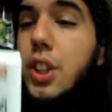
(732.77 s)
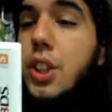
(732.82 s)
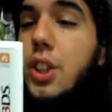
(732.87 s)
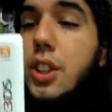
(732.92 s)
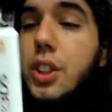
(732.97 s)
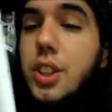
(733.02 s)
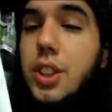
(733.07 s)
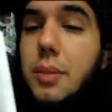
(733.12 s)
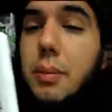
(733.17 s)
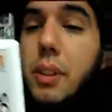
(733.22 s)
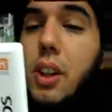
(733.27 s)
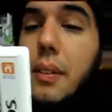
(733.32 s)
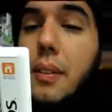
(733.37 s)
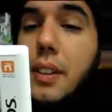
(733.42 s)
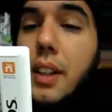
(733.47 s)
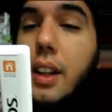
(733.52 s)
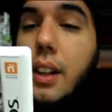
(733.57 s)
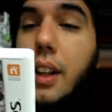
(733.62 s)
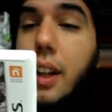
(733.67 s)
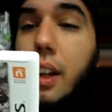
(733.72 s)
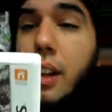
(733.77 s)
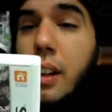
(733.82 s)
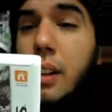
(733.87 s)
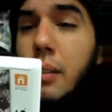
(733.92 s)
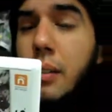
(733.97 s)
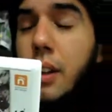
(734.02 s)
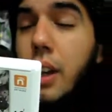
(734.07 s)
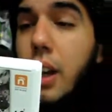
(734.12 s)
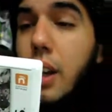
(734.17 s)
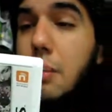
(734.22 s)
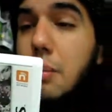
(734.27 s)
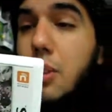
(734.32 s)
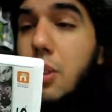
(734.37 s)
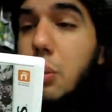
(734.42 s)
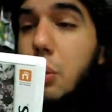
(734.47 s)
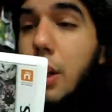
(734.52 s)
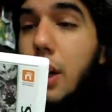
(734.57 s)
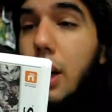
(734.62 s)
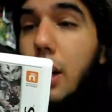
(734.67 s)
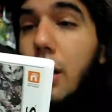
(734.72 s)
addition to the Shin Megami
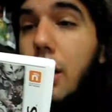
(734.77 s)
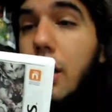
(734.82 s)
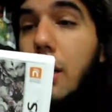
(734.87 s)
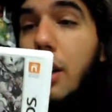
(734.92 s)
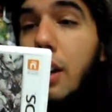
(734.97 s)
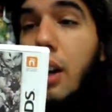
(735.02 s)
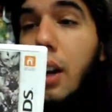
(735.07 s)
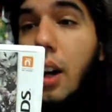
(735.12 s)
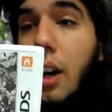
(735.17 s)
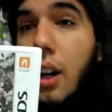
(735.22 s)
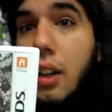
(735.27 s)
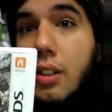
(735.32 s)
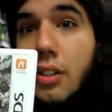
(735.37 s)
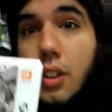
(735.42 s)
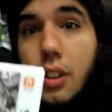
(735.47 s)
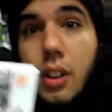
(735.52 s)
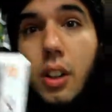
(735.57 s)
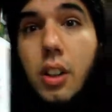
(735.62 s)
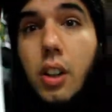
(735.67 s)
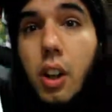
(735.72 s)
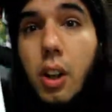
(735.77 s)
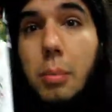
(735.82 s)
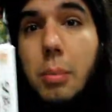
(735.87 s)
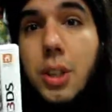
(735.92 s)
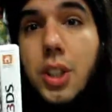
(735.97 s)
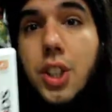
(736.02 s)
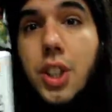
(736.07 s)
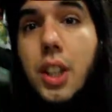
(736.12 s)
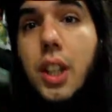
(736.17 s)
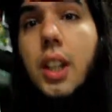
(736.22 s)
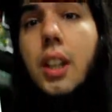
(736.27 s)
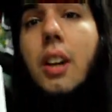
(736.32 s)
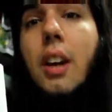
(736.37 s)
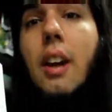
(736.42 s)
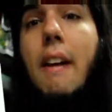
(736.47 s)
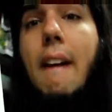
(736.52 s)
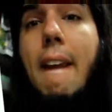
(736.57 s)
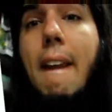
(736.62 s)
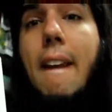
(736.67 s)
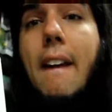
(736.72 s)
games as well. It's another
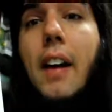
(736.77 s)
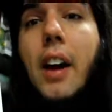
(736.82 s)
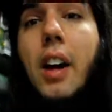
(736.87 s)
RPG.